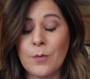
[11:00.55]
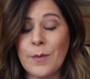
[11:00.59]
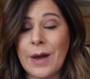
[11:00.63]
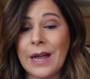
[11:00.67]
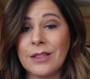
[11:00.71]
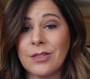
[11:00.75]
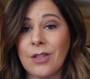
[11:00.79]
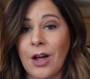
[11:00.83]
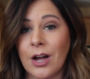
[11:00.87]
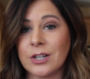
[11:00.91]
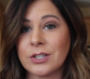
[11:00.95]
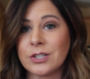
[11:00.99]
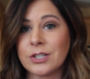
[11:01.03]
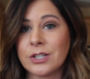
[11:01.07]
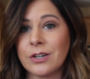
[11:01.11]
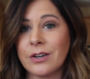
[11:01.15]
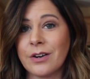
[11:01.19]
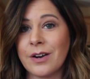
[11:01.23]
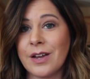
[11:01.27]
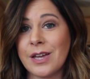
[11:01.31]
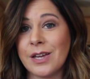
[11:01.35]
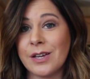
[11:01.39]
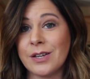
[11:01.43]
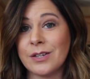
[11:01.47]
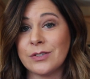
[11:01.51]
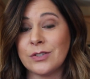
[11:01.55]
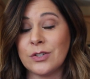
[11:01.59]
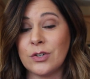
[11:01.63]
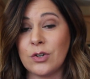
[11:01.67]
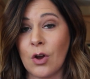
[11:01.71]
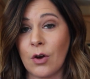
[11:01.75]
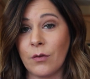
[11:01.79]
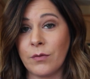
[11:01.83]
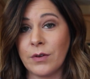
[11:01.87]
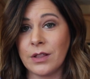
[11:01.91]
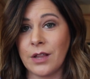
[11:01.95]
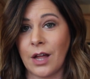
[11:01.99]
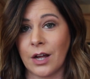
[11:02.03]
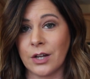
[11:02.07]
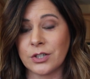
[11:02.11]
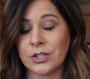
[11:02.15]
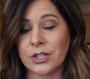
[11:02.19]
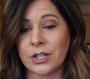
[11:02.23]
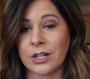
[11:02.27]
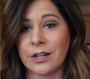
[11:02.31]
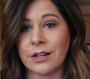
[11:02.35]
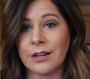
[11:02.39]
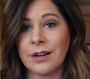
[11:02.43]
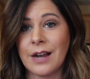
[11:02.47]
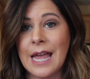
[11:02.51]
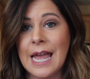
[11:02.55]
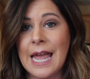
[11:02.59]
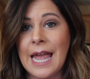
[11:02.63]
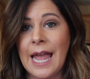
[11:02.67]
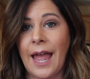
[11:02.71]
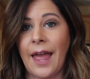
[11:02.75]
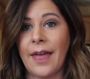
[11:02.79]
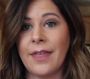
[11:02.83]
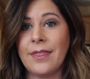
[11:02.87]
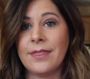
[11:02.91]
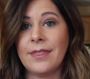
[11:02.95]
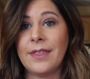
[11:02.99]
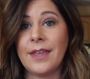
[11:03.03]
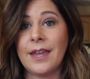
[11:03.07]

My launcher is Nova Launcher, and